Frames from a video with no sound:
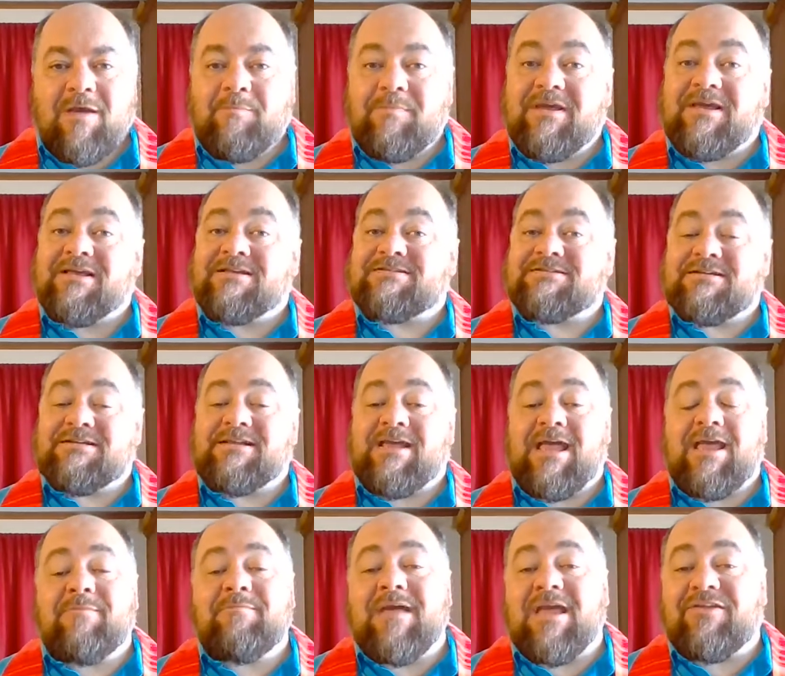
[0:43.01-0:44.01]
Because
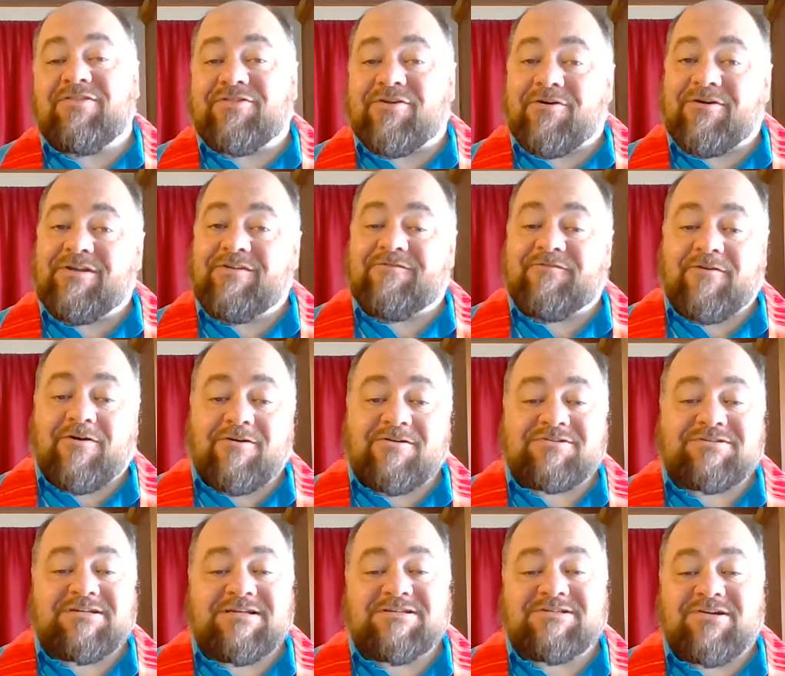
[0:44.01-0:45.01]
today, May
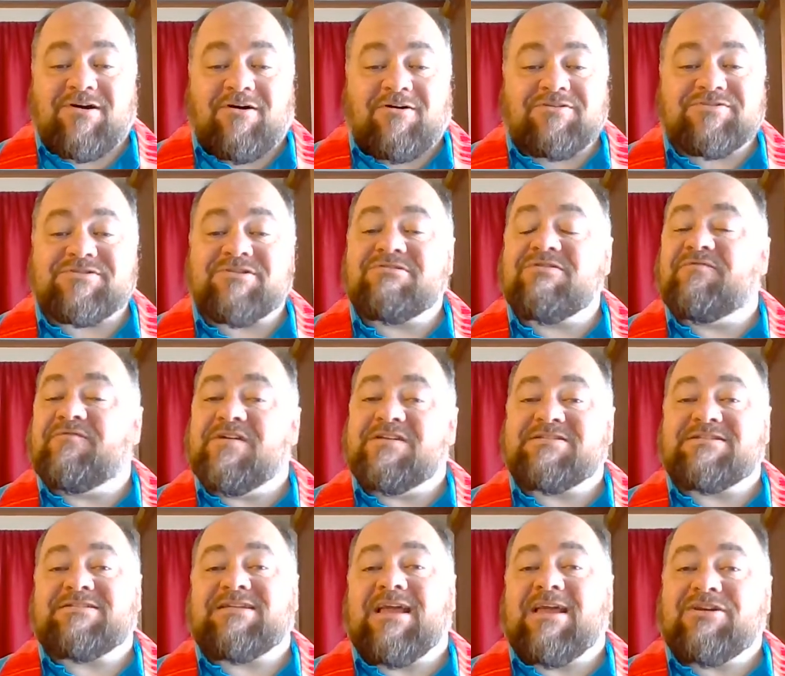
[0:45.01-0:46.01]
31st, is also the
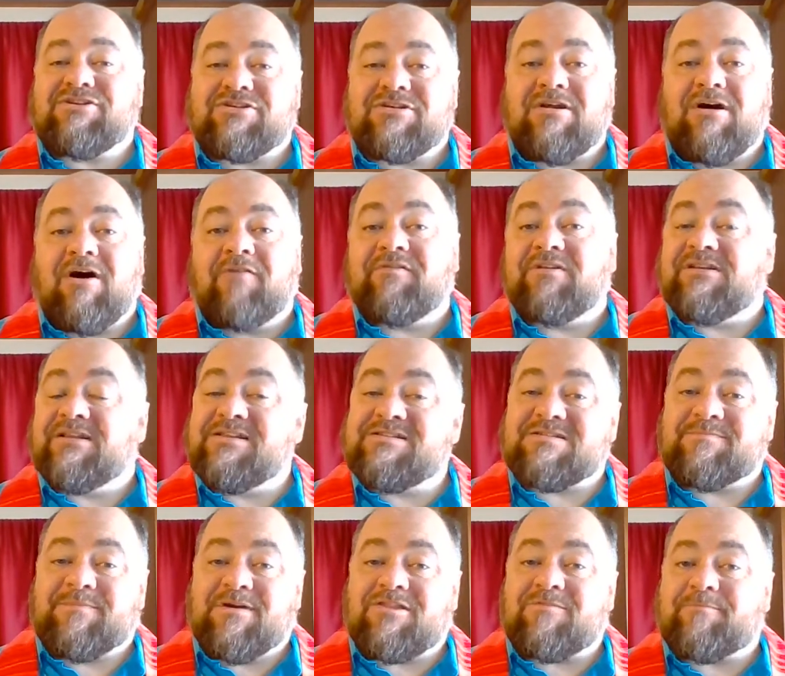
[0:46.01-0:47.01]
visitation of
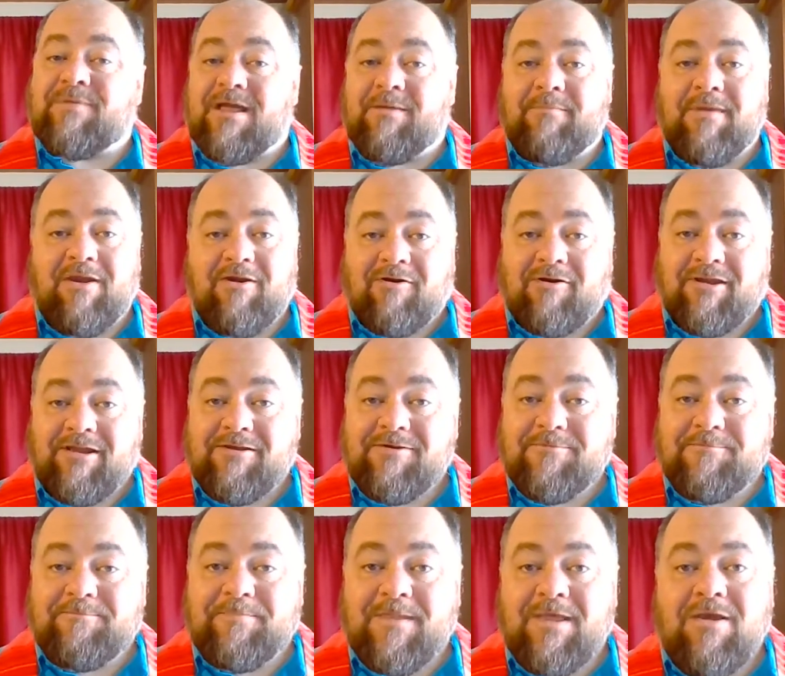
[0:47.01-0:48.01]
Elizabeth by Mary,
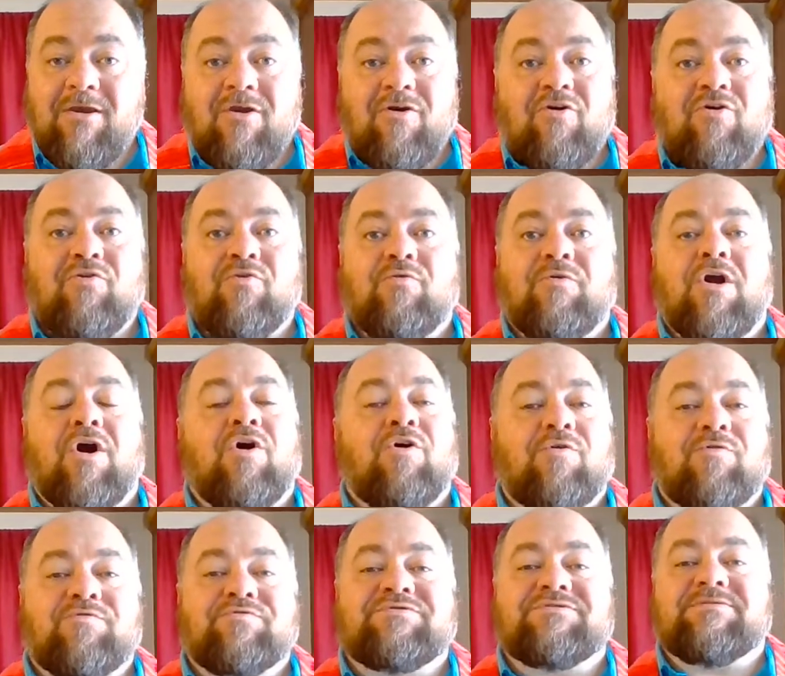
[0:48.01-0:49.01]
who
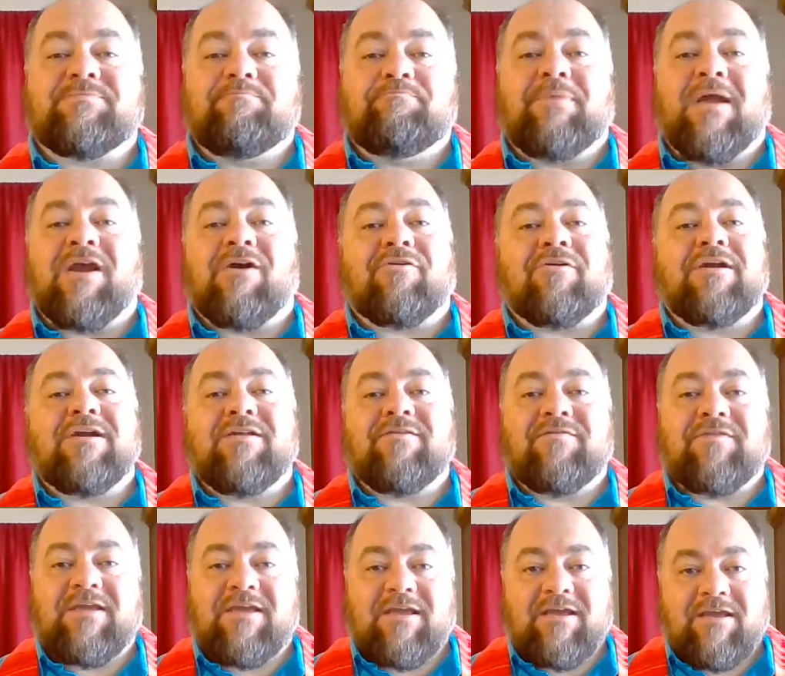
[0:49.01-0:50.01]
goes bearing
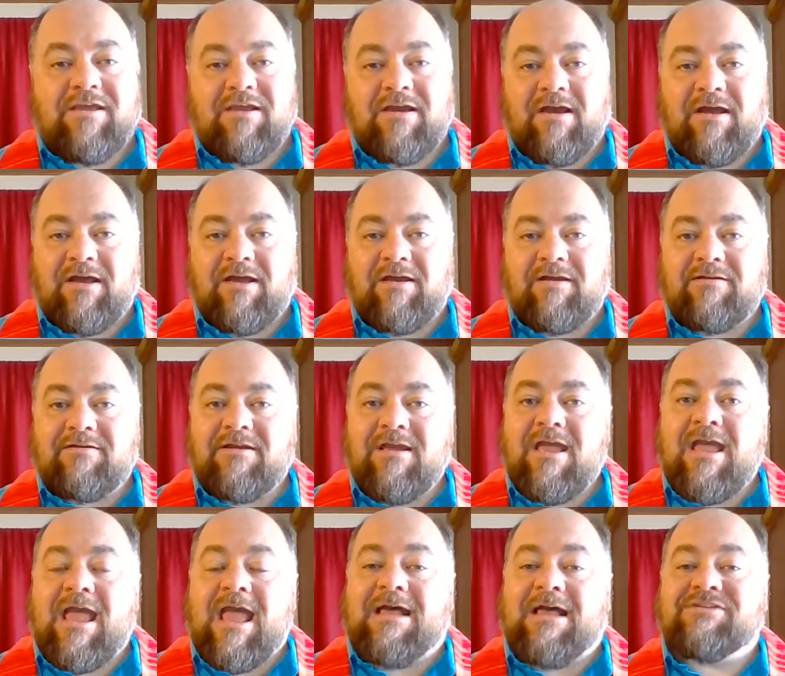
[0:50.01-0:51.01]
the uh,
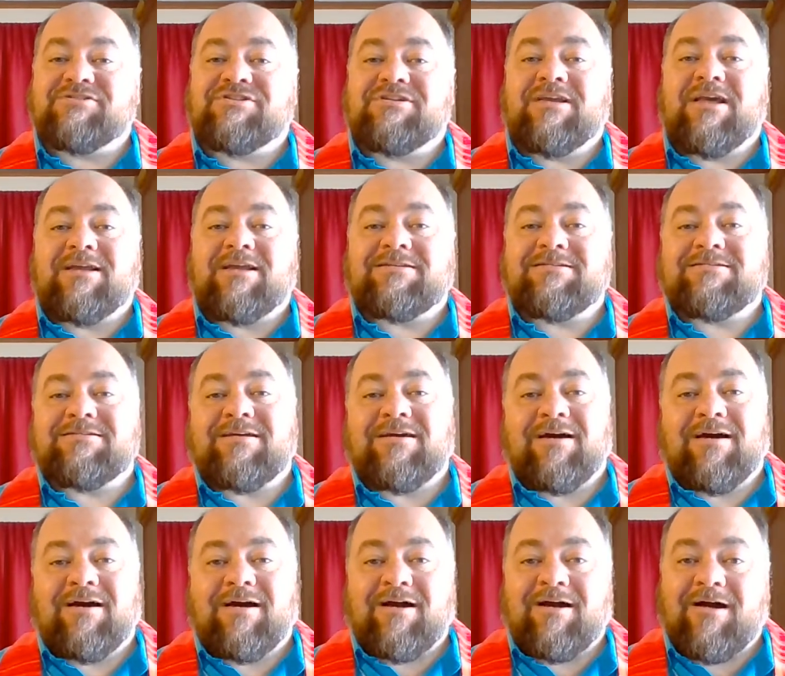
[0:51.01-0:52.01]
as yet
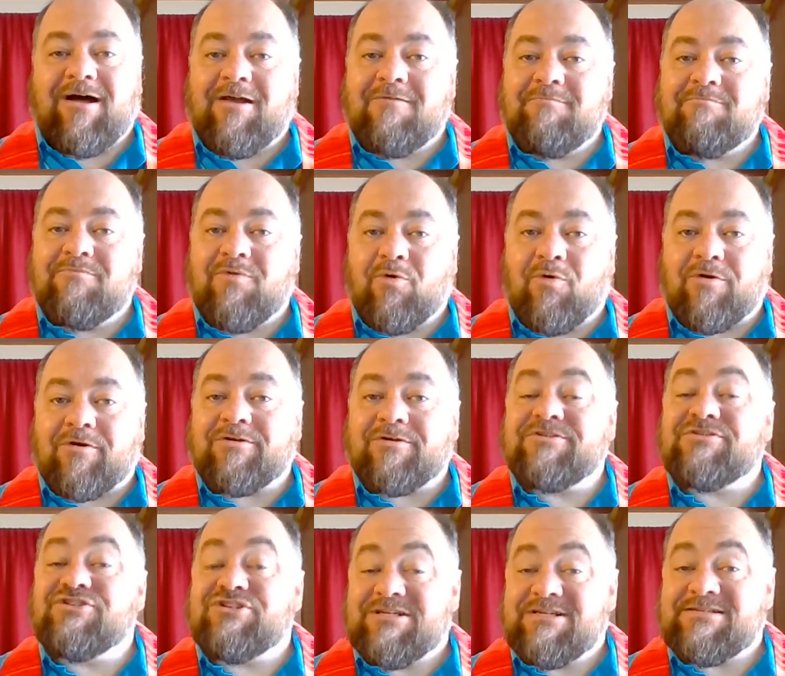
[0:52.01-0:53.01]
uh,
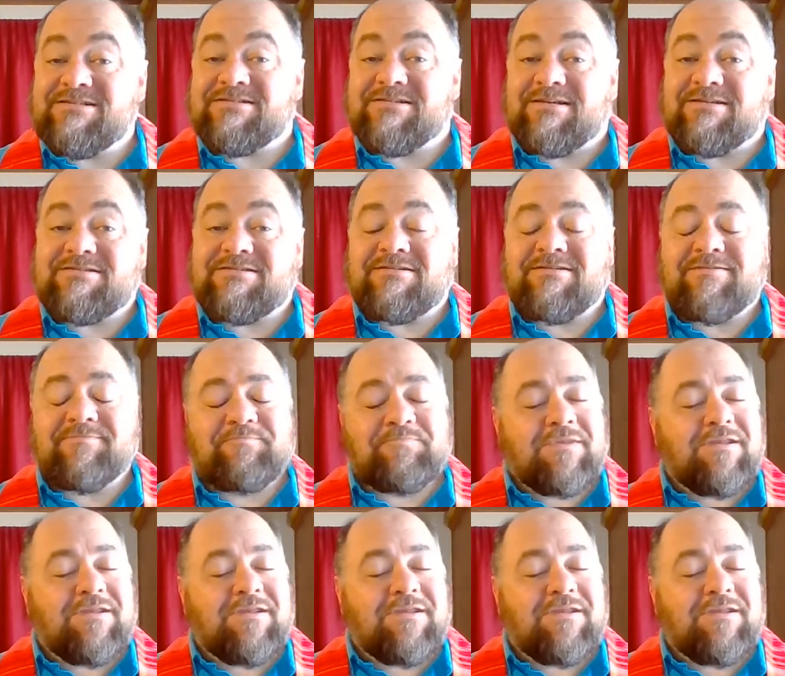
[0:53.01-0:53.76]
unborn Jesus.